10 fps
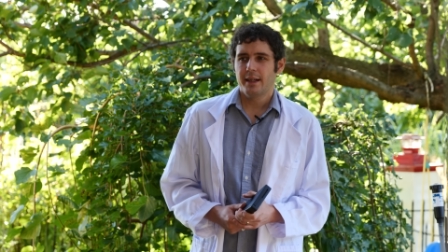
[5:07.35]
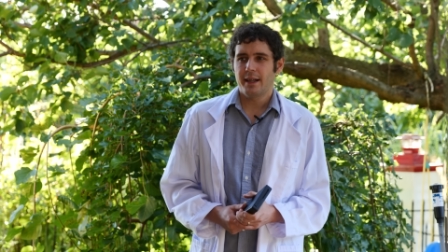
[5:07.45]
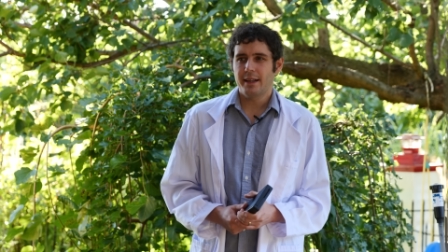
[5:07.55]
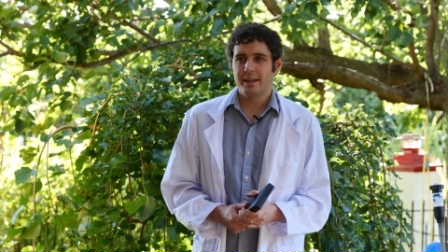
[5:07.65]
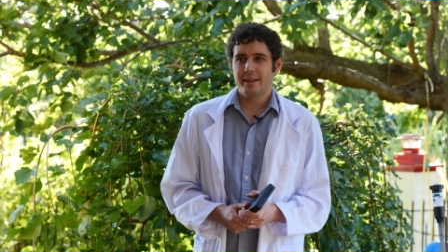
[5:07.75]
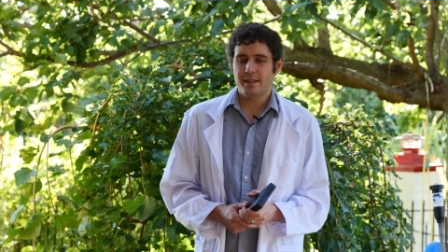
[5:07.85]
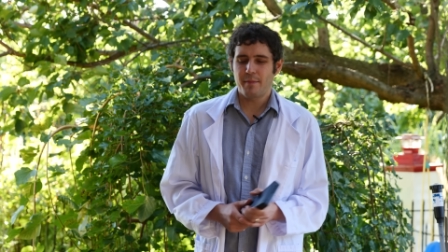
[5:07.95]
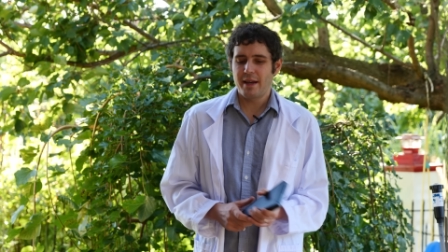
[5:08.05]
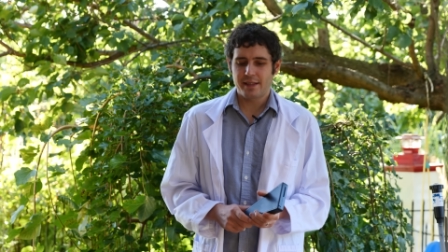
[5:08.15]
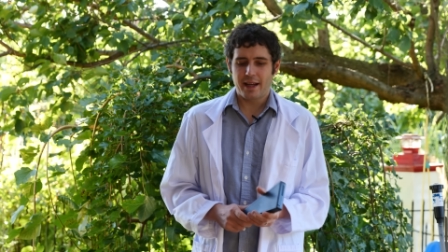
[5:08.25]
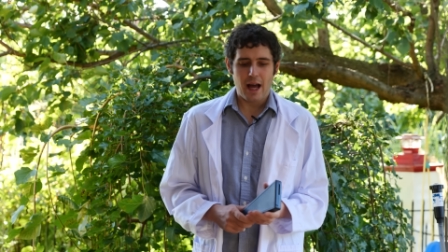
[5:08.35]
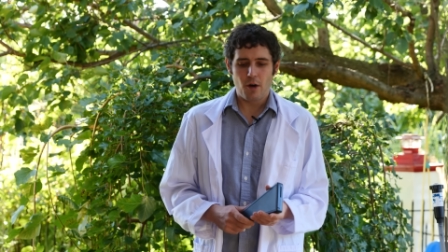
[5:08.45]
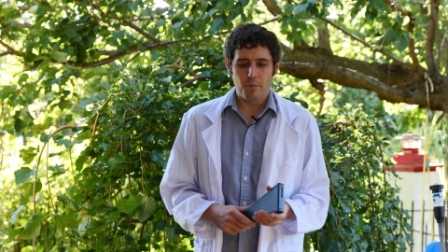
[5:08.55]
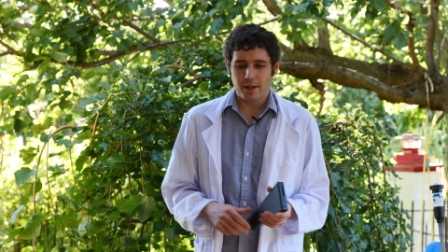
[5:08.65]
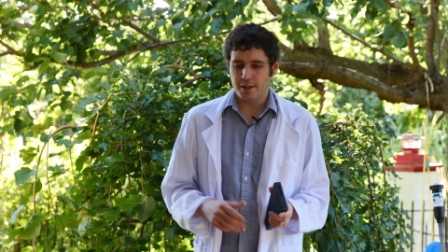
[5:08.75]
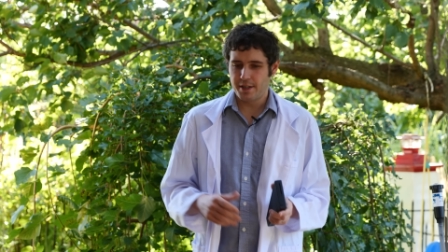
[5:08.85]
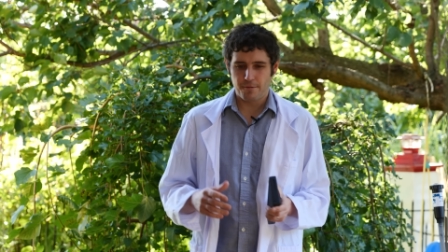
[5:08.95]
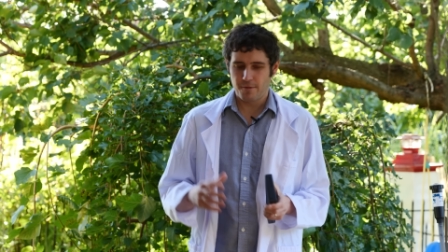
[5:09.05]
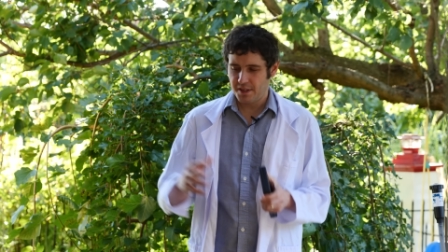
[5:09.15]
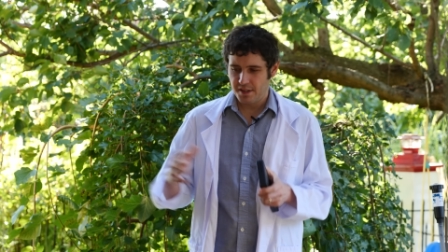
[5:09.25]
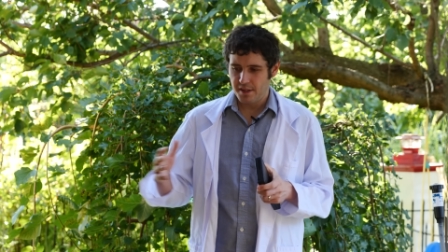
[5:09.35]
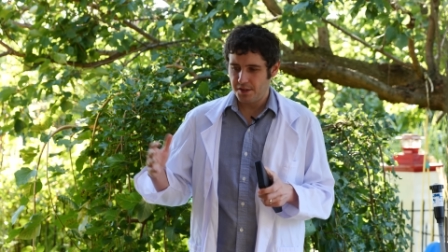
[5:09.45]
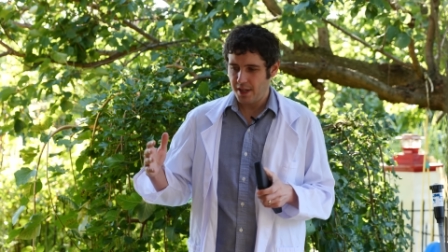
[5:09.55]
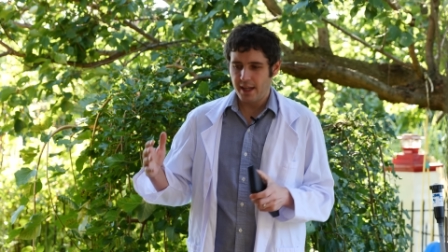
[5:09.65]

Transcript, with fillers: Uh, it's amazing how much differences